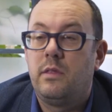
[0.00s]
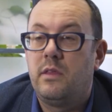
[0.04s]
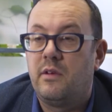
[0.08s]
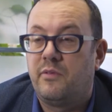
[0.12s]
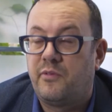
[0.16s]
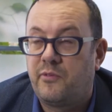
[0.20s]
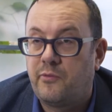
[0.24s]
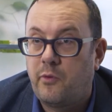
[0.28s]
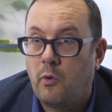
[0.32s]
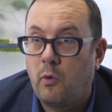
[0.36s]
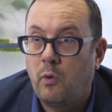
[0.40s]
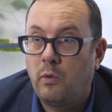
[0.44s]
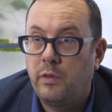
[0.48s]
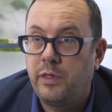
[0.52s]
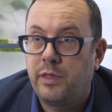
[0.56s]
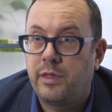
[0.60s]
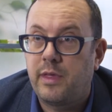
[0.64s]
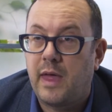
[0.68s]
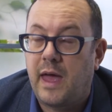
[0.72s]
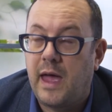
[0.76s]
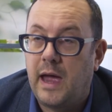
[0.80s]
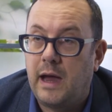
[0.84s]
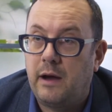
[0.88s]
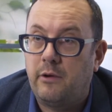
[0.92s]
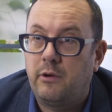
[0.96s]
The fourth
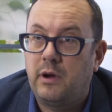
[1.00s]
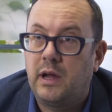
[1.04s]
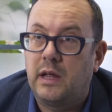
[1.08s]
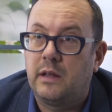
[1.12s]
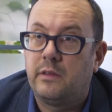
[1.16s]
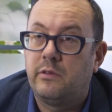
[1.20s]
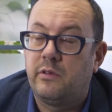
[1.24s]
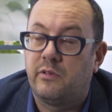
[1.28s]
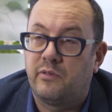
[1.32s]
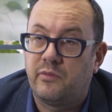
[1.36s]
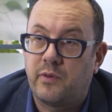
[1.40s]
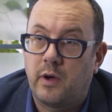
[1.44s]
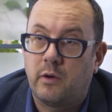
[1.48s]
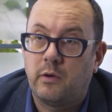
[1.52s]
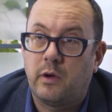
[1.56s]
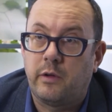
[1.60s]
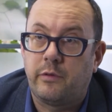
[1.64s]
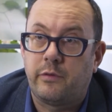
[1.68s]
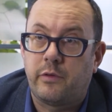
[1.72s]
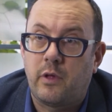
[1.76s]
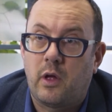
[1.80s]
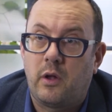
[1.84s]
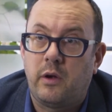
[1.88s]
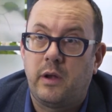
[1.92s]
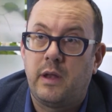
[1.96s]
area to
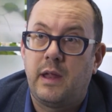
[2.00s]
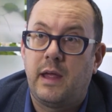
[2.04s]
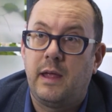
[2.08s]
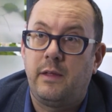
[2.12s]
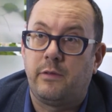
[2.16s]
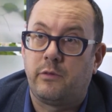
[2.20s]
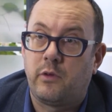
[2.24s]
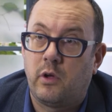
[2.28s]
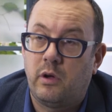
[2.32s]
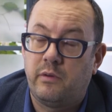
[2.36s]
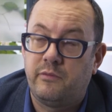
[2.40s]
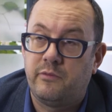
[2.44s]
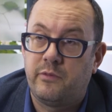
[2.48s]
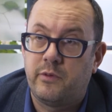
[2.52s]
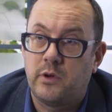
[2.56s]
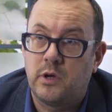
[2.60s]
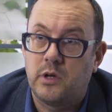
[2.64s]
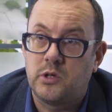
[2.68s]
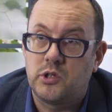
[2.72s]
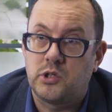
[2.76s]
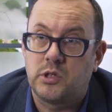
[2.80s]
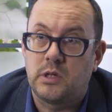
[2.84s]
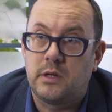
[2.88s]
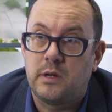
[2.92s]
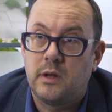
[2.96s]
focus on is
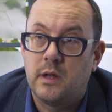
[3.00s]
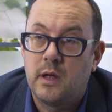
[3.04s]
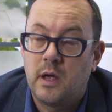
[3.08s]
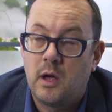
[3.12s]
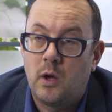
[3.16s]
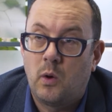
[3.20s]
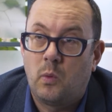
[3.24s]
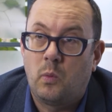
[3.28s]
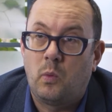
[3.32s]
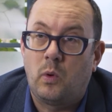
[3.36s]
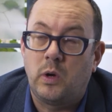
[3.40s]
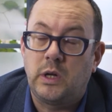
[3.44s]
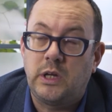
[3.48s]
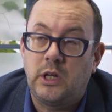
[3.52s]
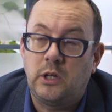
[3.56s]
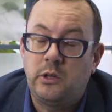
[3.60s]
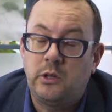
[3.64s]
conversion. What